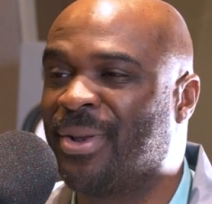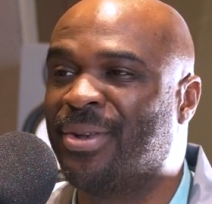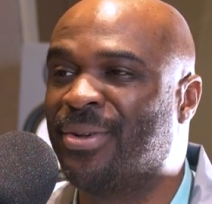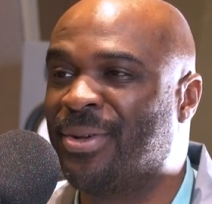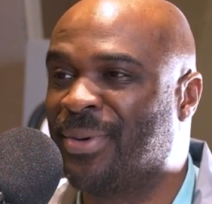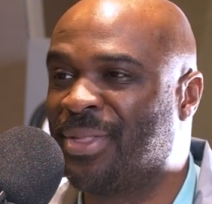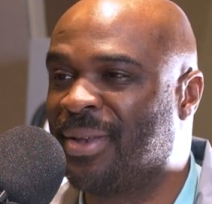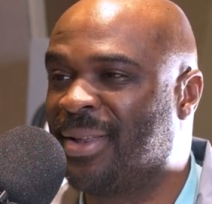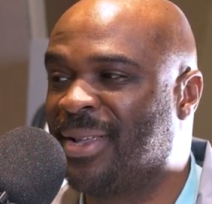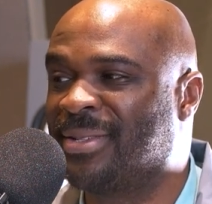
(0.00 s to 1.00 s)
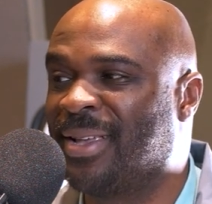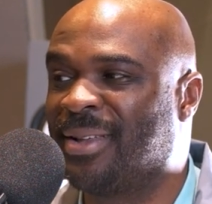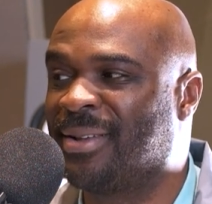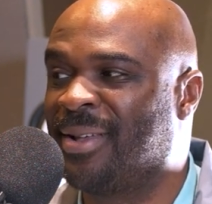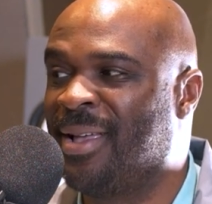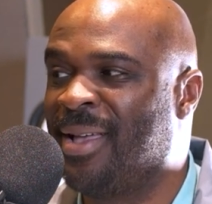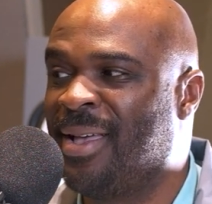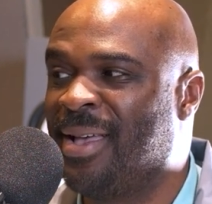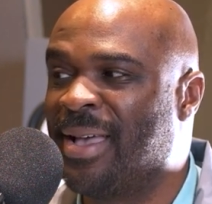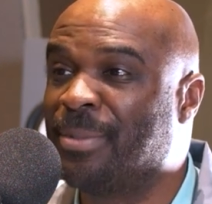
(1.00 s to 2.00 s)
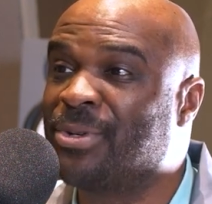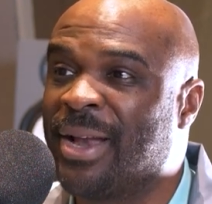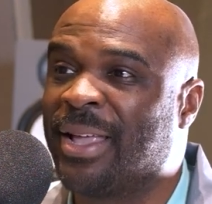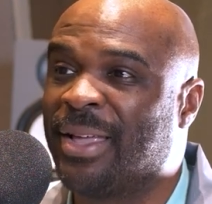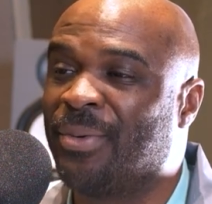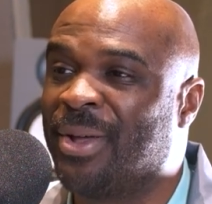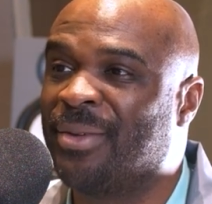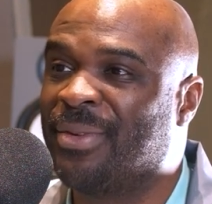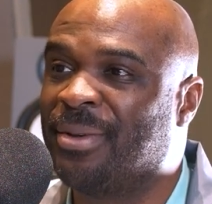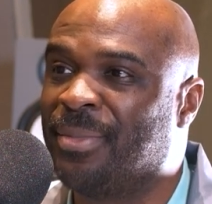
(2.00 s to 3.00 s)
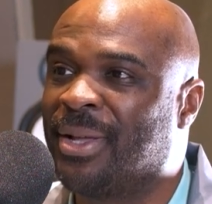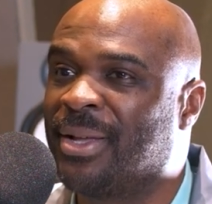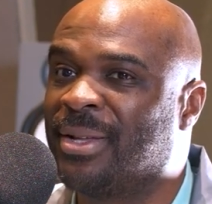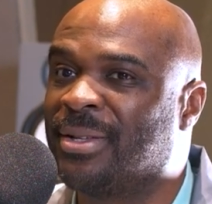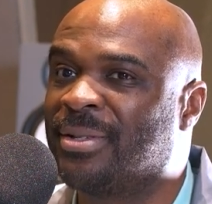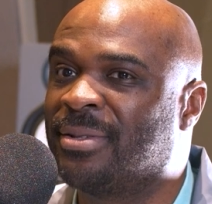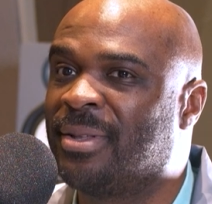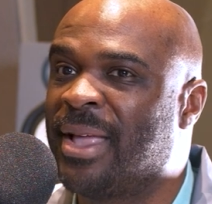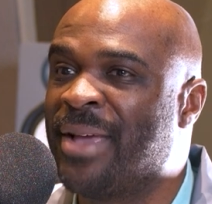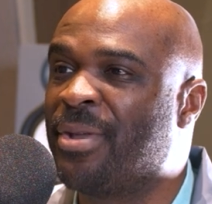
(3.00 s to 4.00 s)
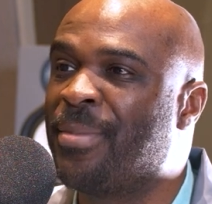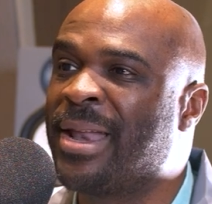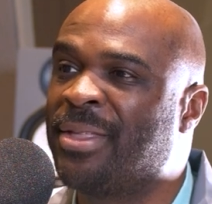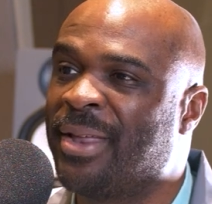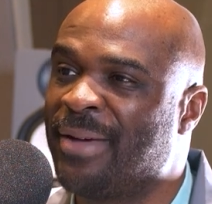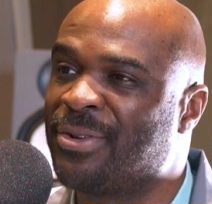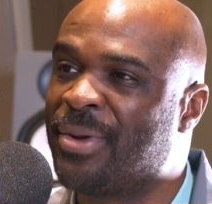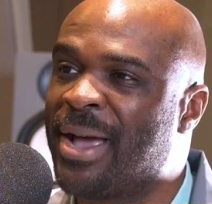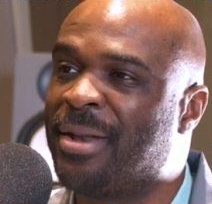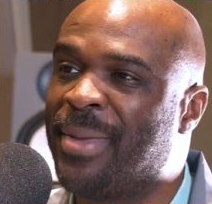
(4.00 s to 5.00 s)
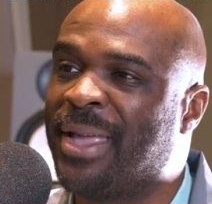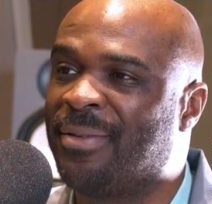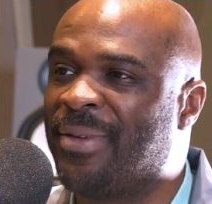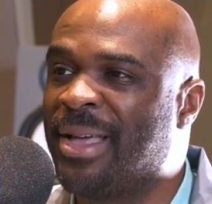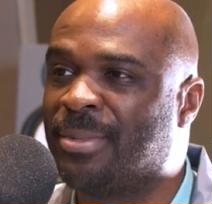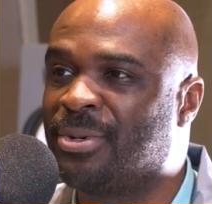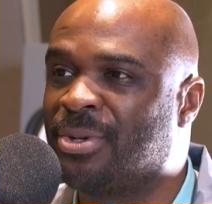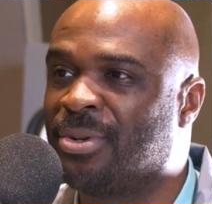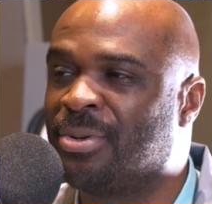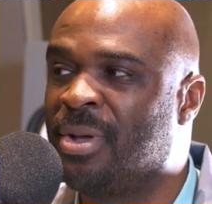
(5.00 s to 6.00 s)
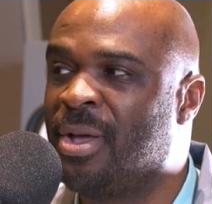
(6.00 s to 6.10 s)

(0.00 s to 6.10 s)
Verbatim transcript: What are you doing with it? He said, I'm trying to get rid of it because everybody that I've tried to make it available to